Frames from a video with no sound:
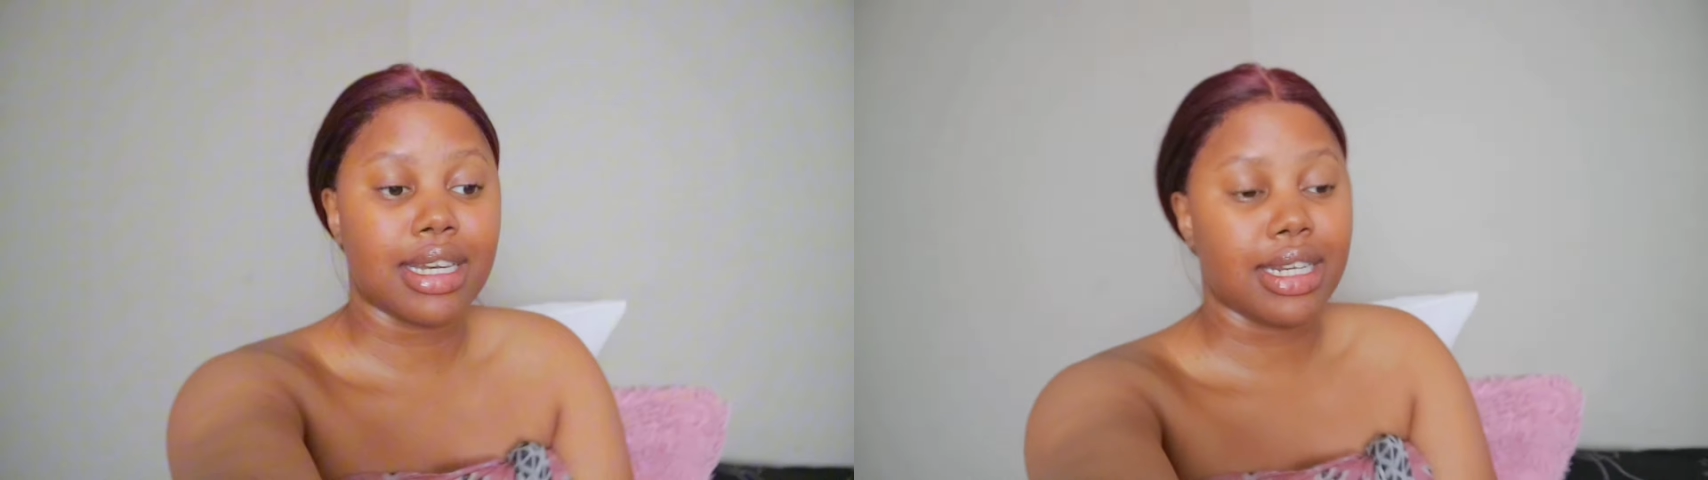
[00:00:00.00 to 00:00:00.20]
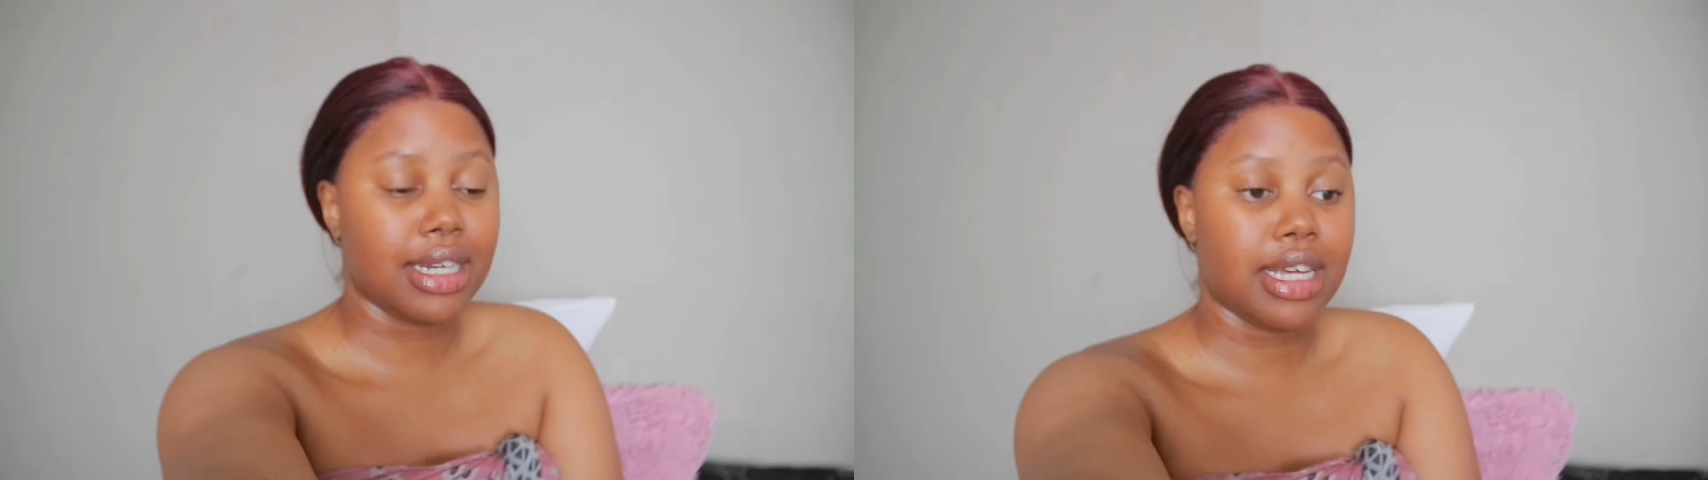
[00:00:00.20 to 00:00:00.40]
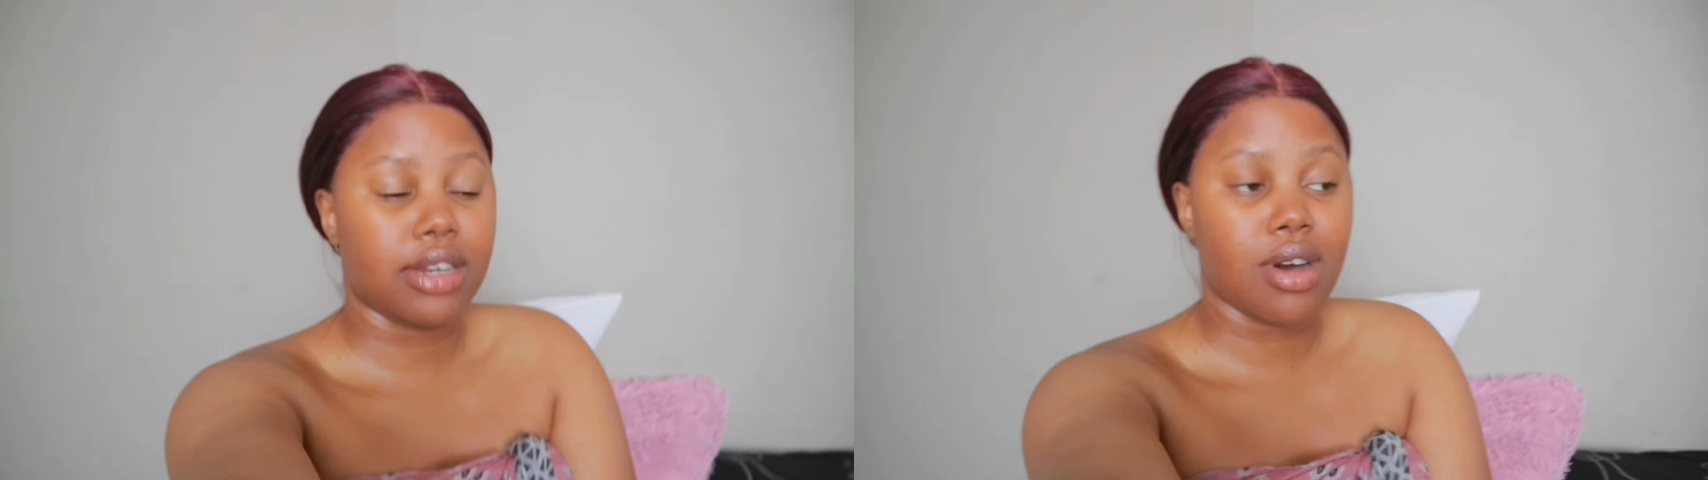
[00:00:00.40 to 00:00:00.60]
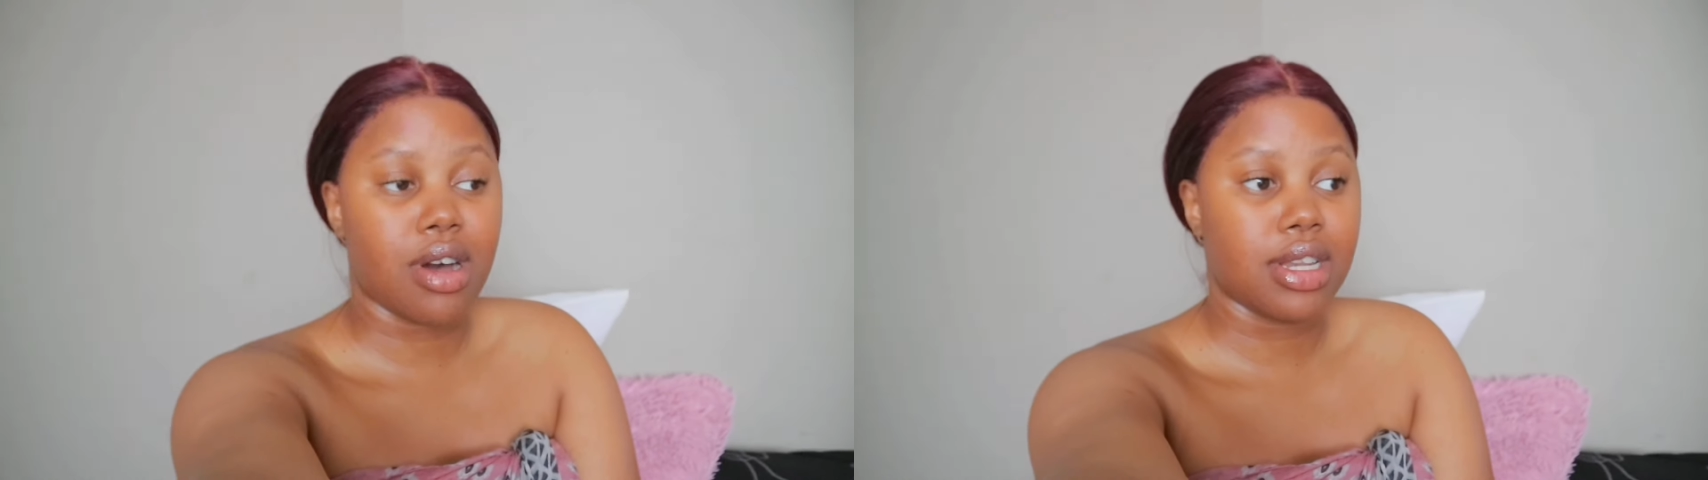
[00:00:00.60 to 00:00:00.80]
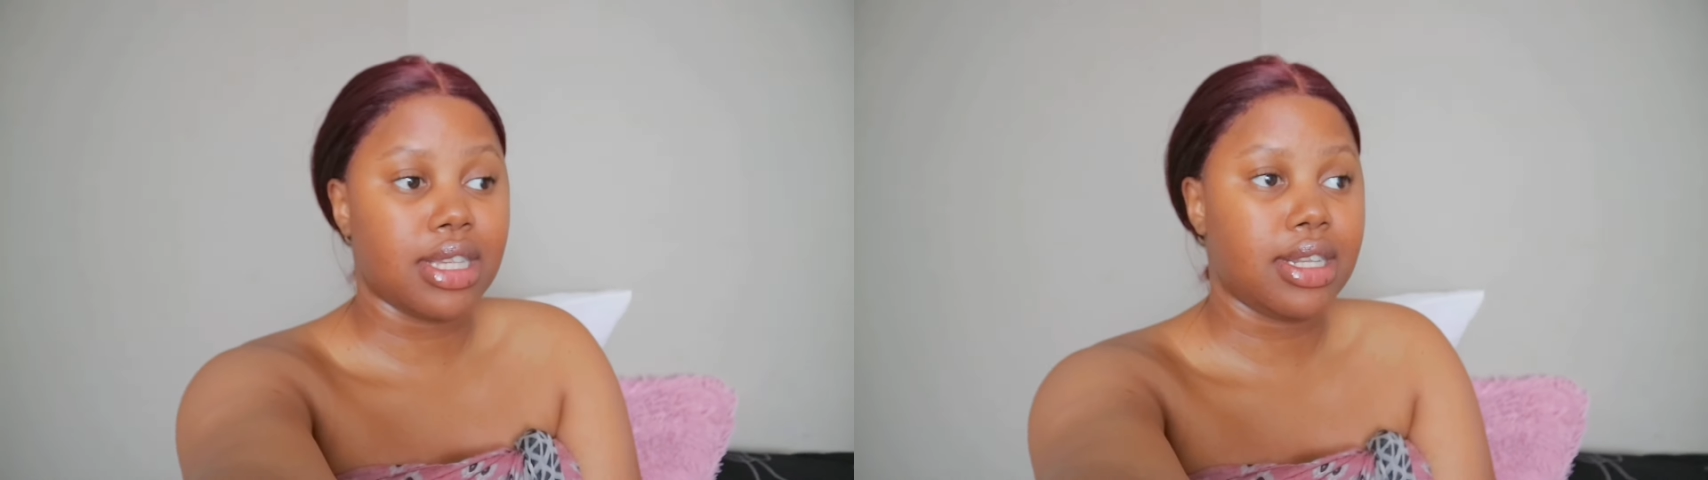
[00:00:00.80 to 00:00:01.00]
lindano
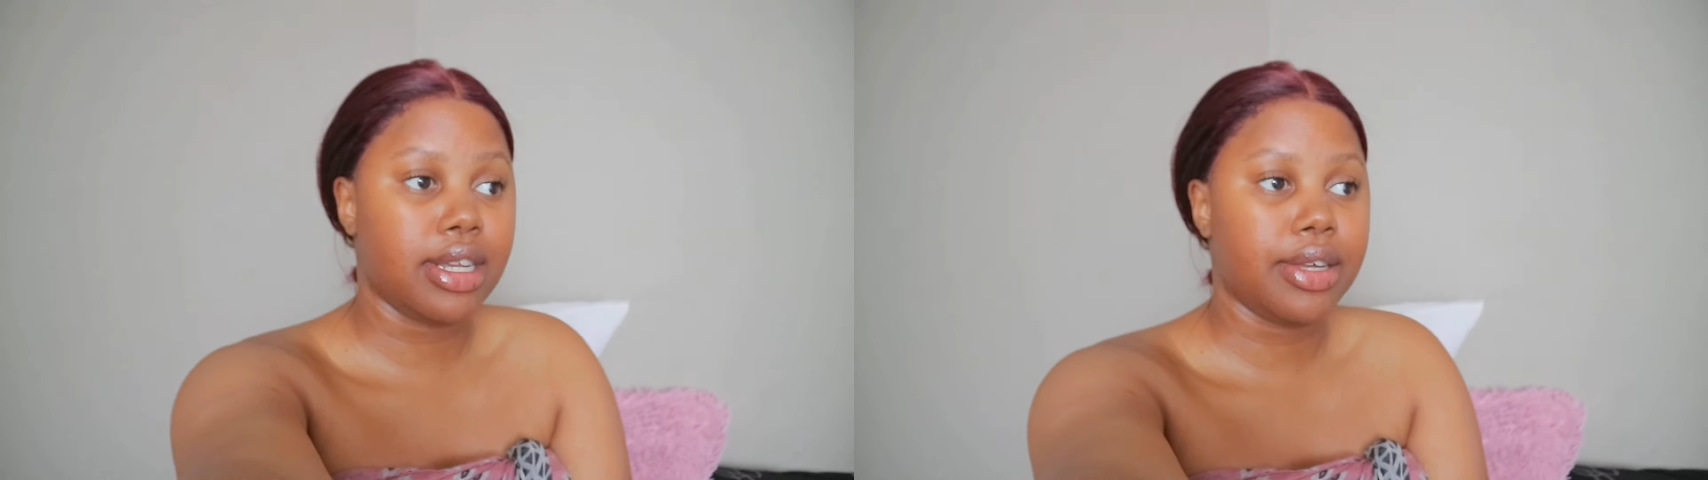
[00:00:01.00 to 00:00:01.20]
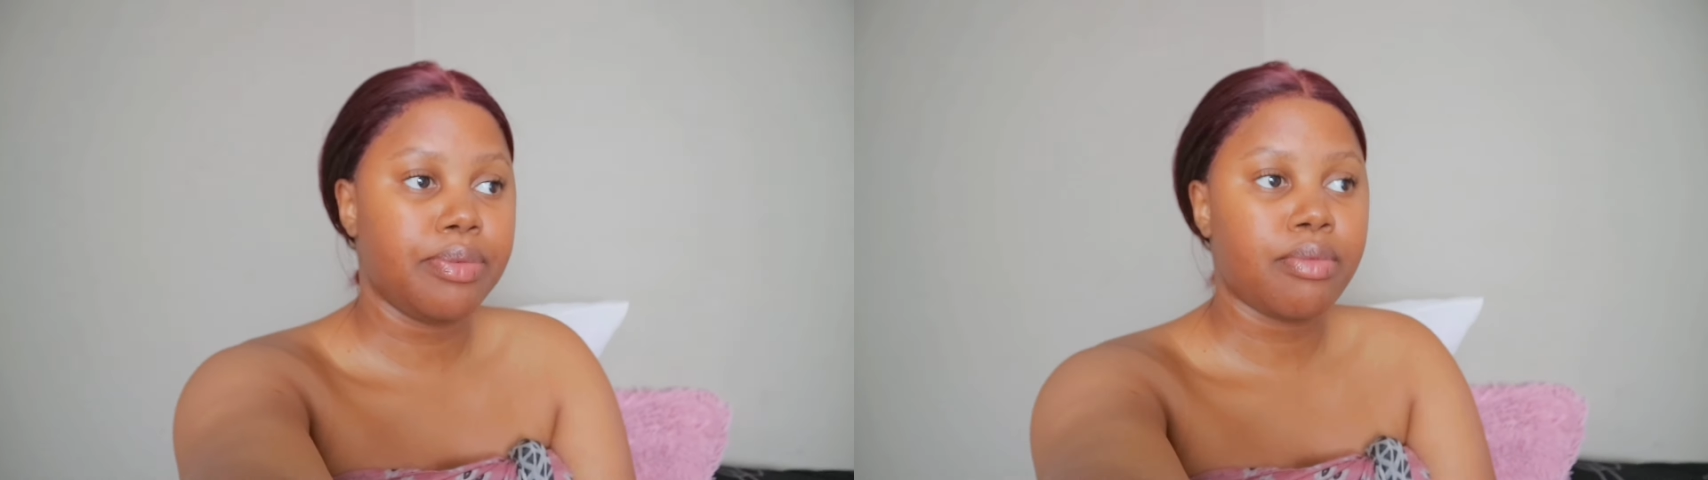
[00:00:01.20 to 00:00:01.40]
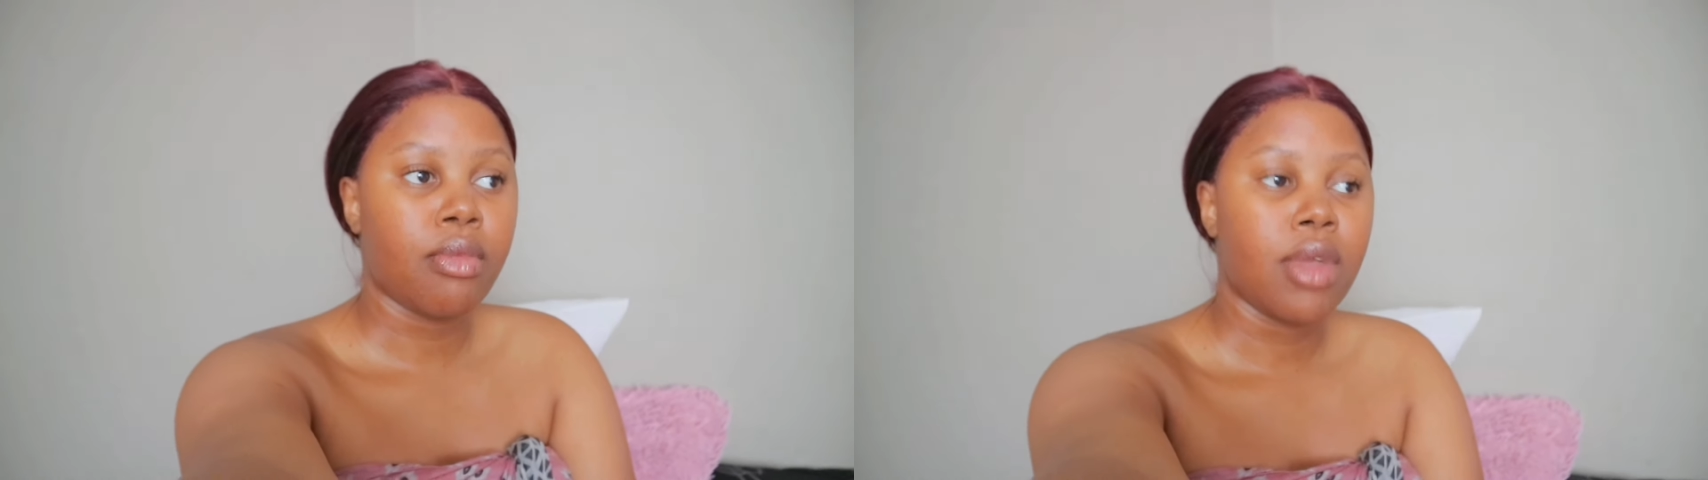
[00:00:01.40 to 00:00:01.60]
honestly